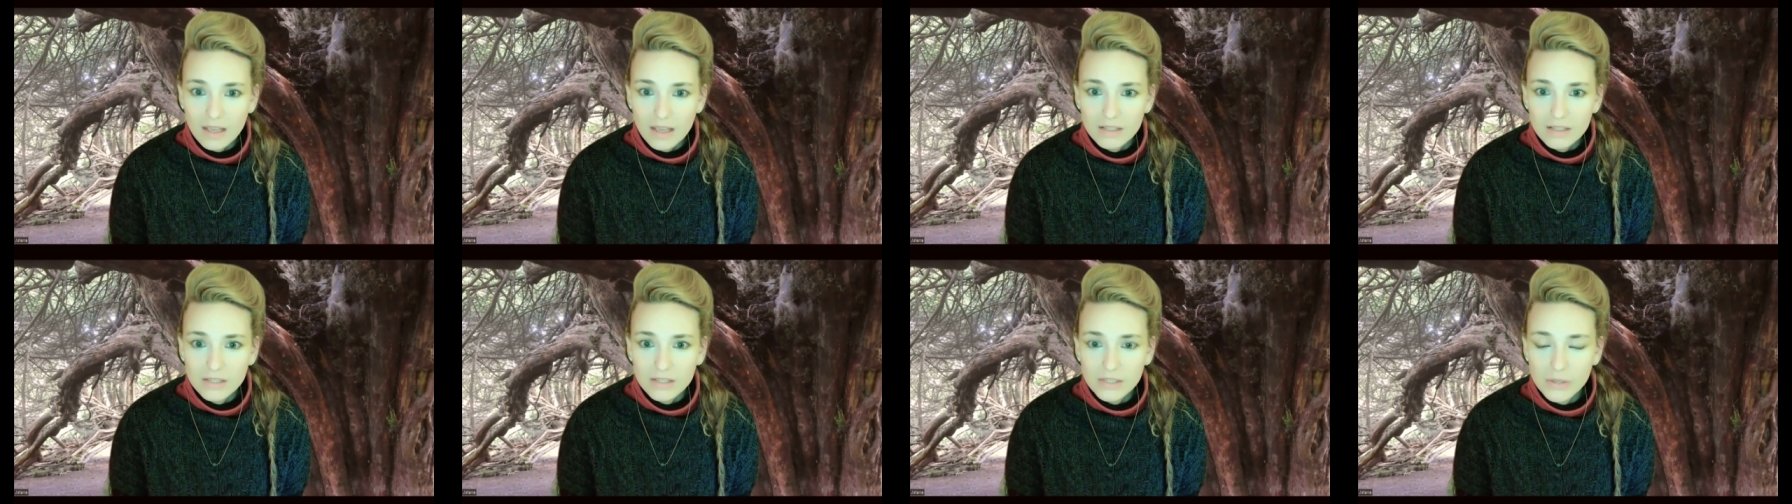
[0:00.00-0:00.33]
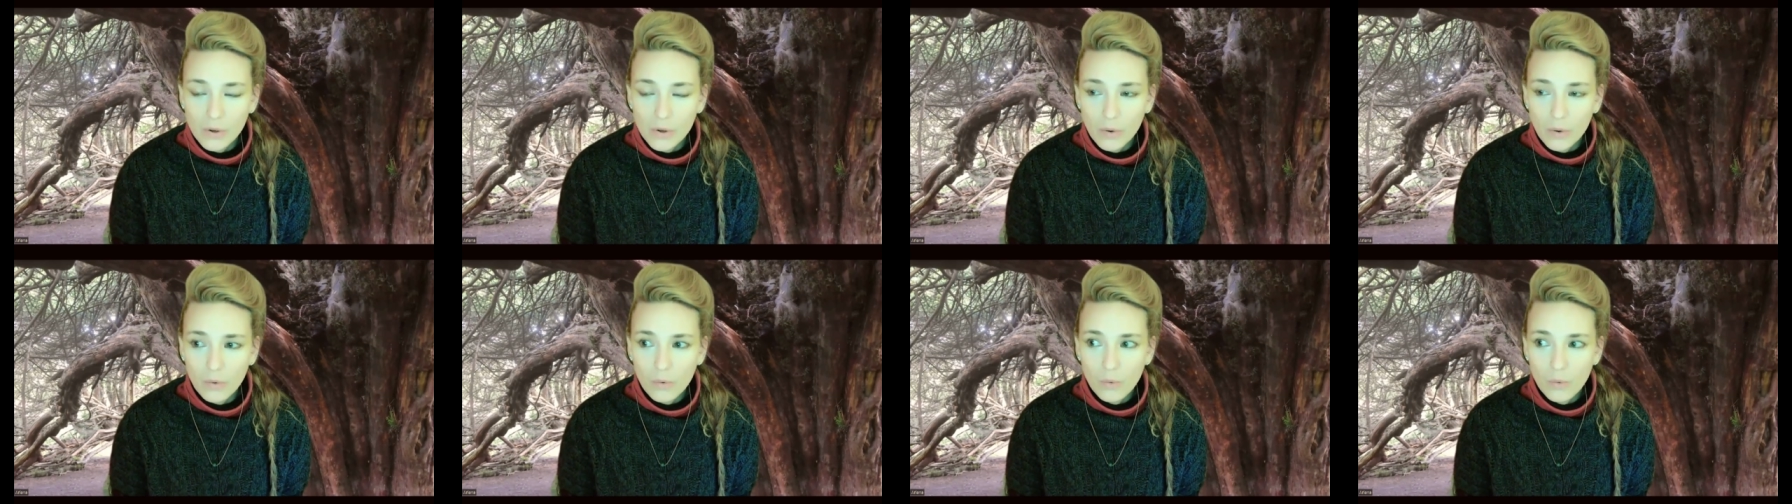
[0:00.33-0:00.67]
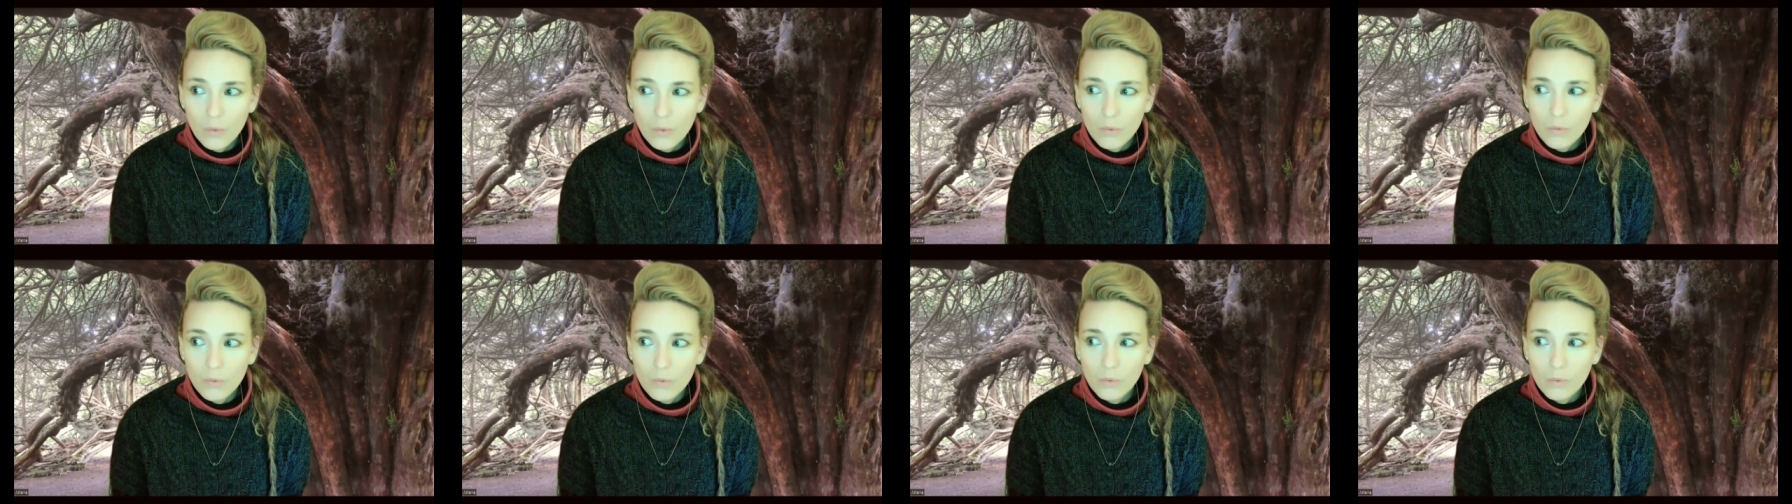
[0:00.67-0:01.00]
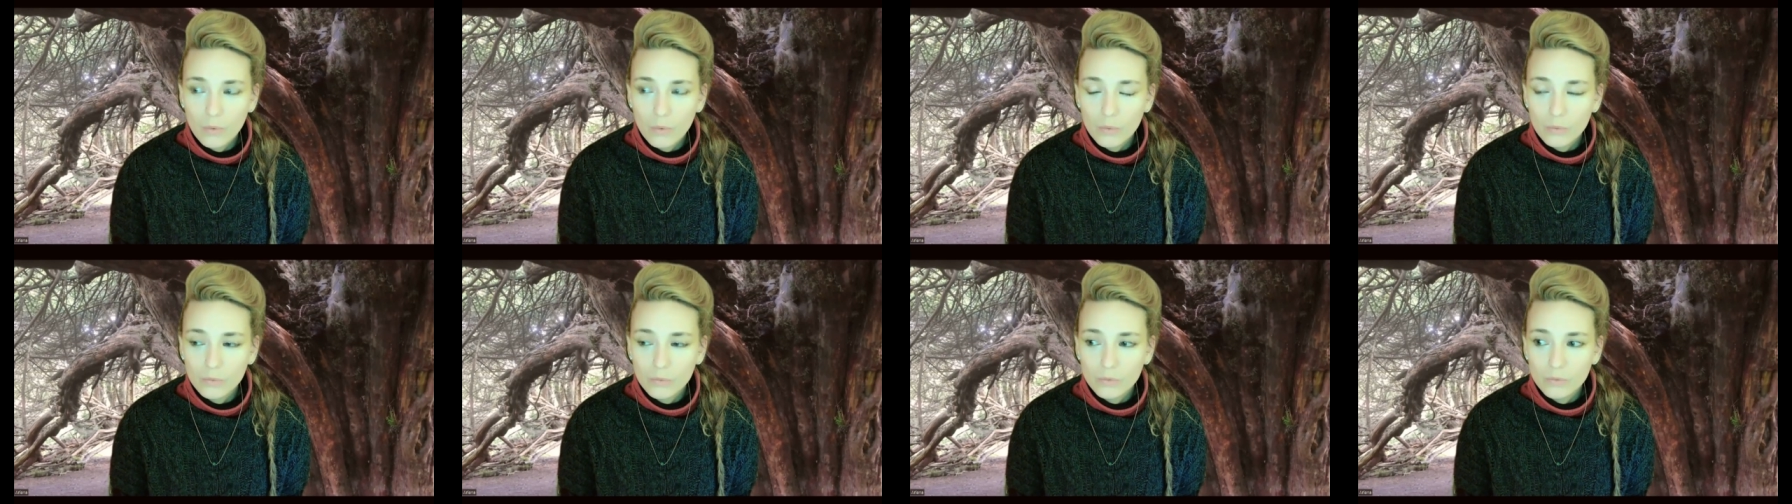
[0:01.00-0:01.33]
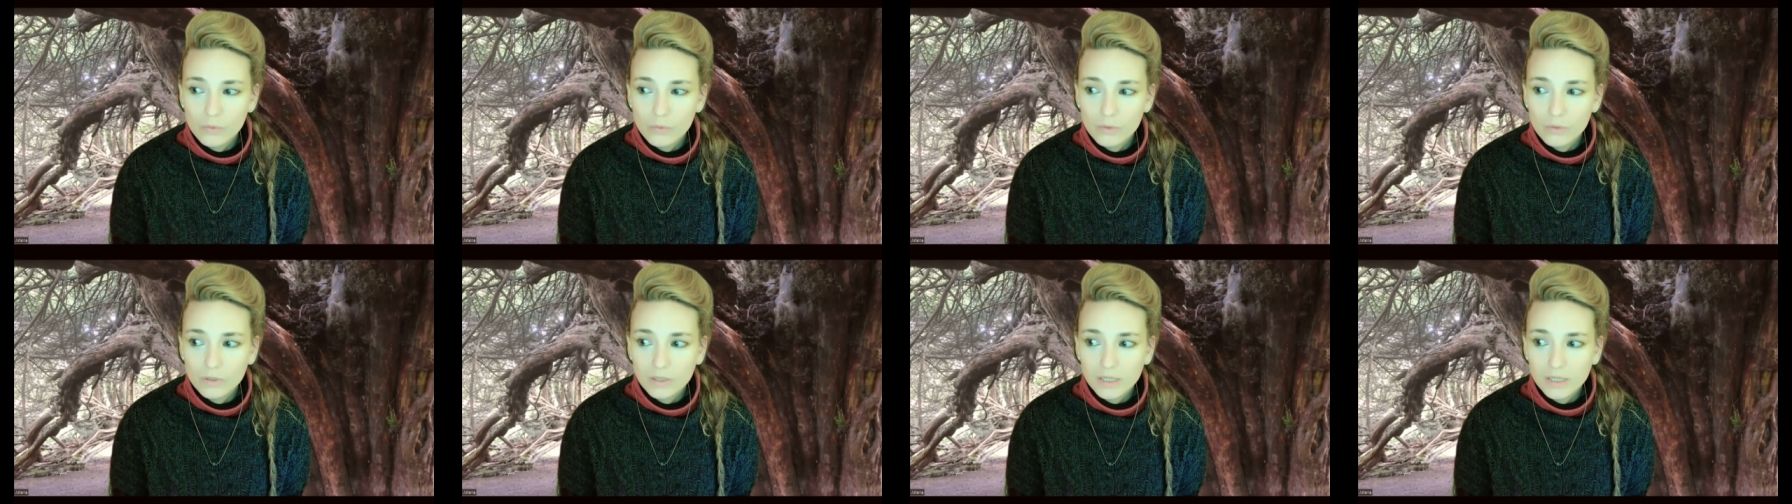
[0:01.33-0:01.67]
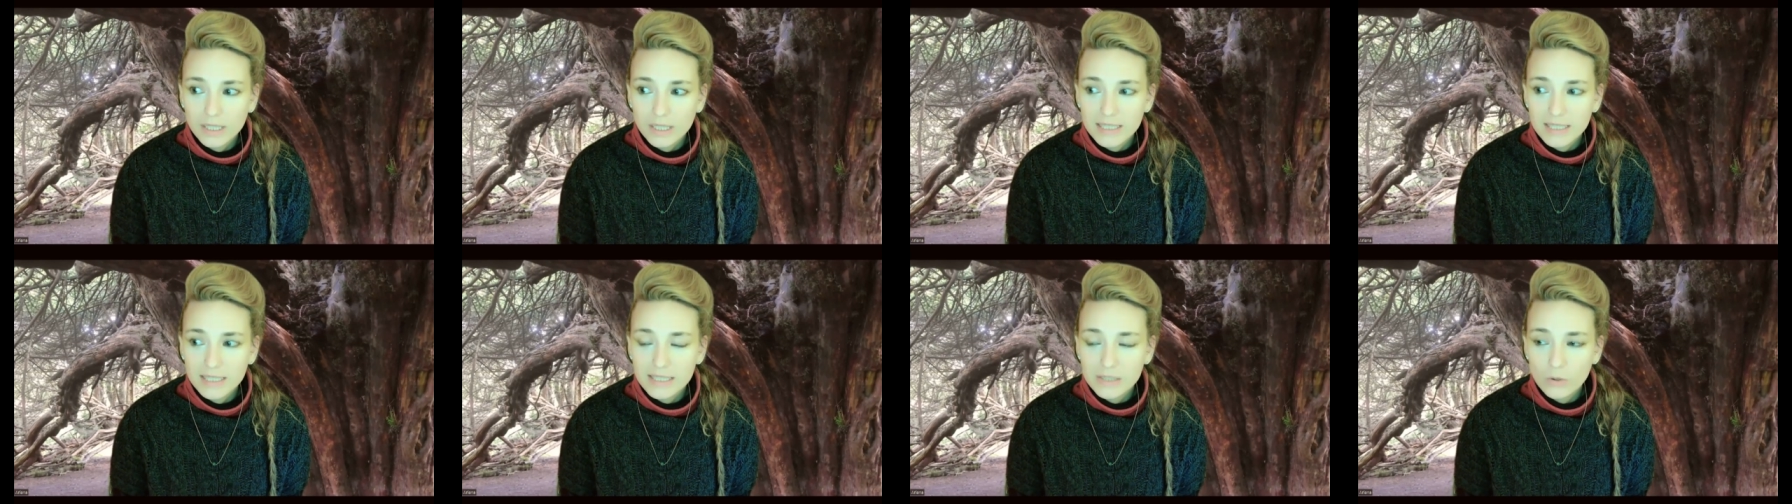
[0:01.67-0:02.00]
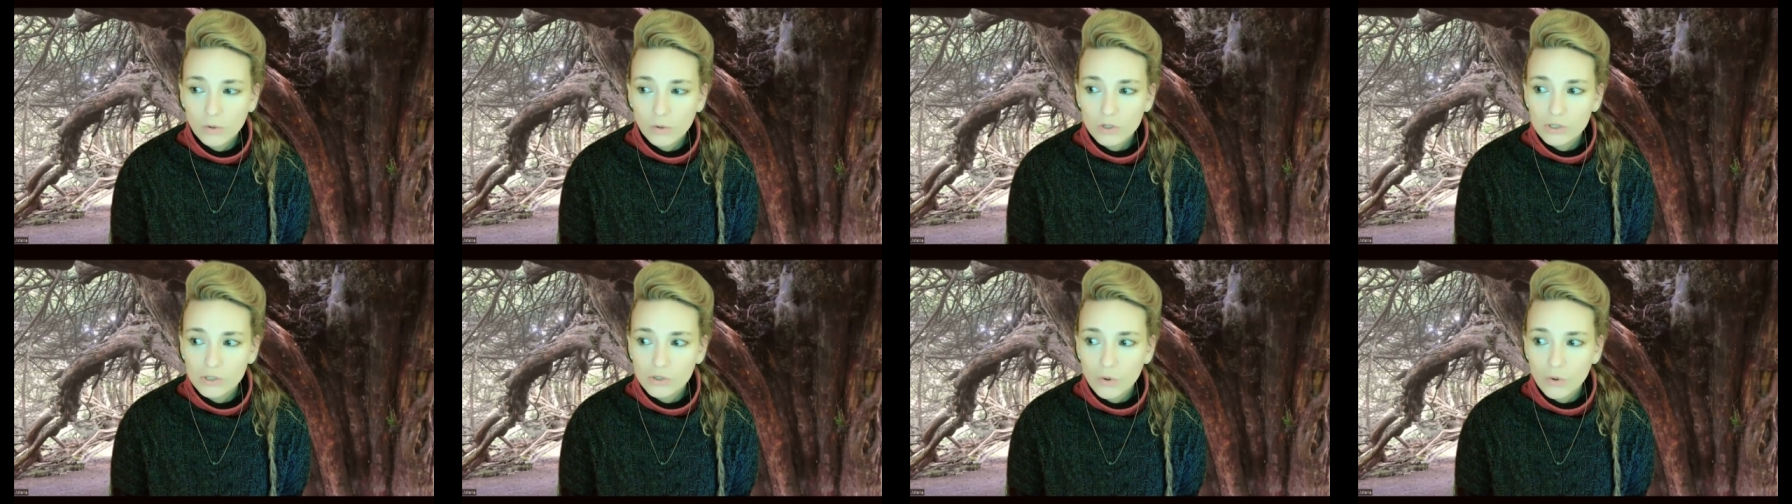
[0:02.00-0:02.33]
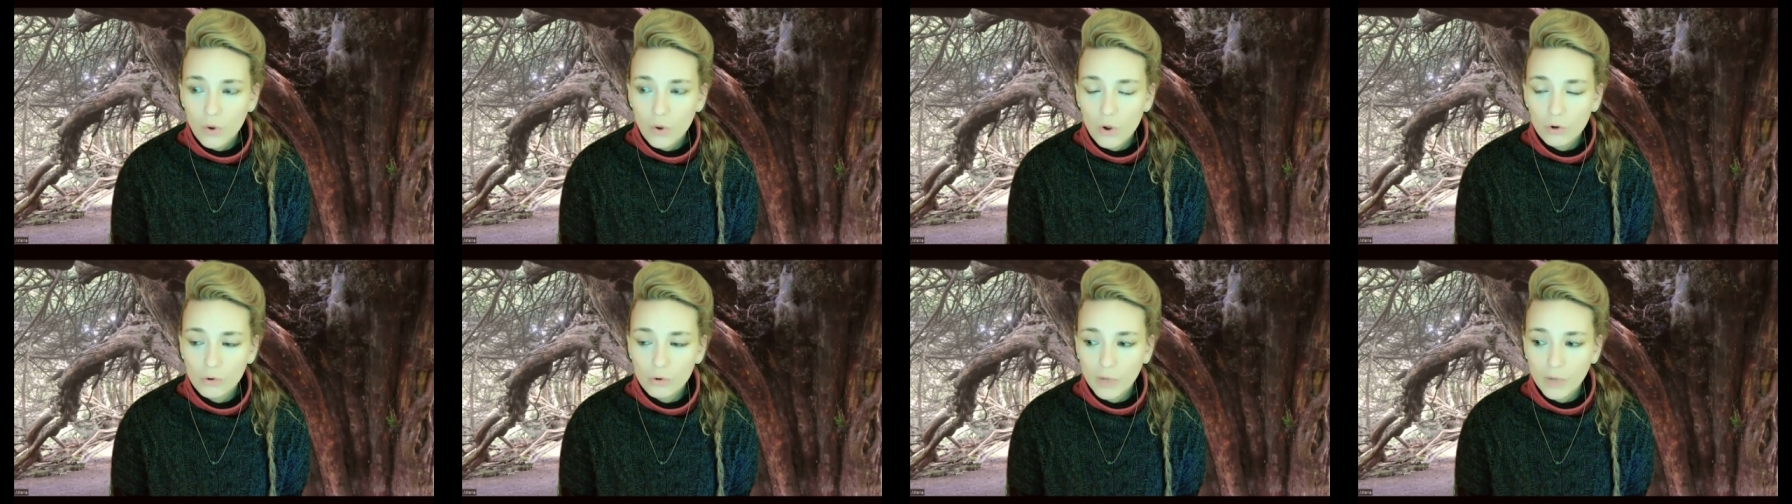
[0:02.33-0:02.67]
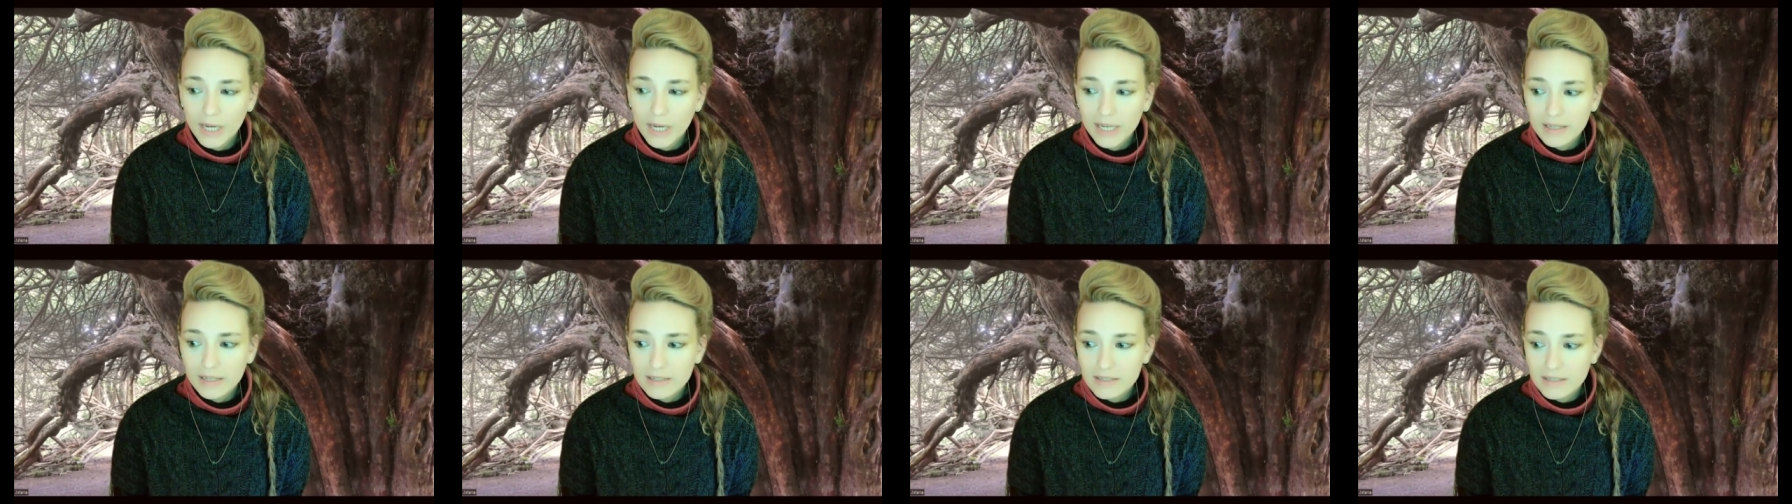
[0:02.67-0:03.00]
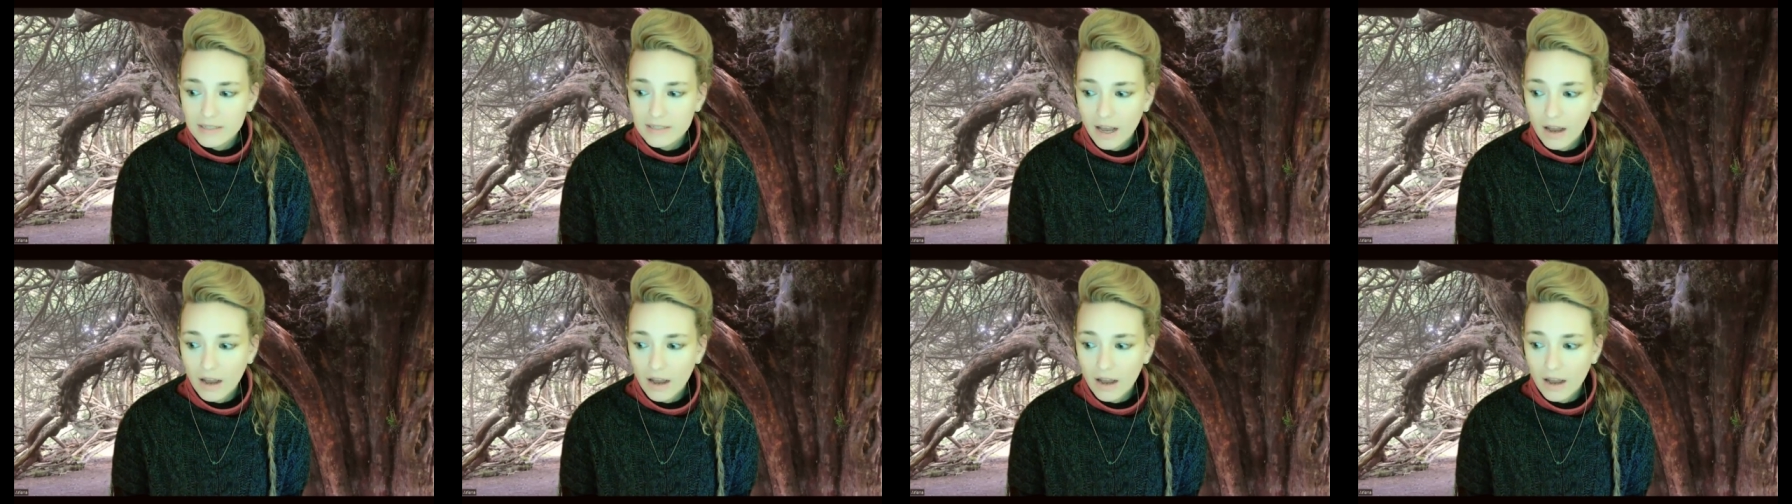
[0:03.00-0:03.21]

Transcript: So it's also a great